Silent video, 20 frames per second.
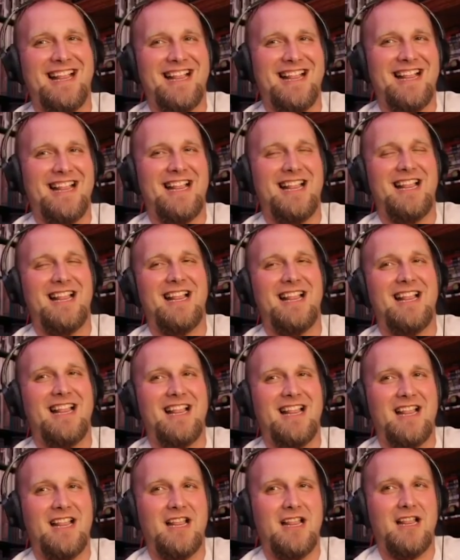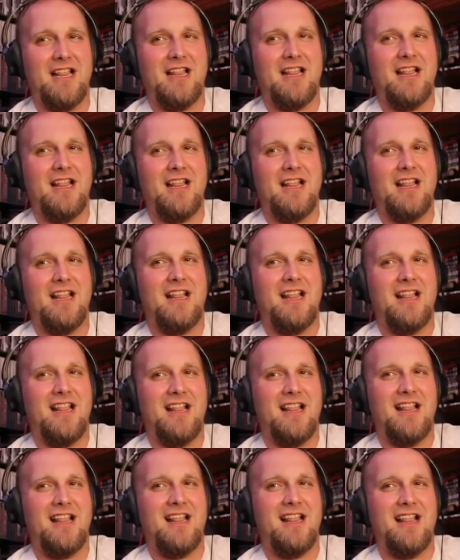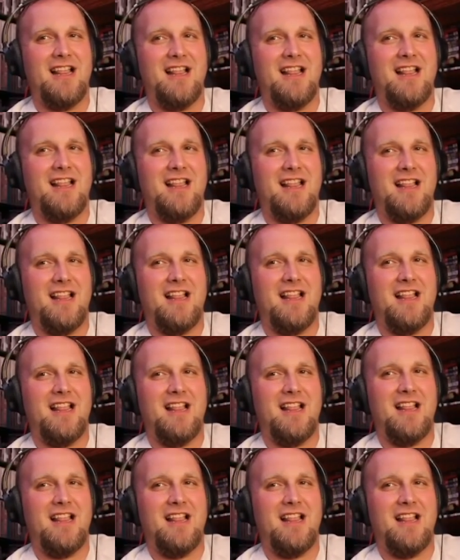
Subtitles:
The person shown says nothing.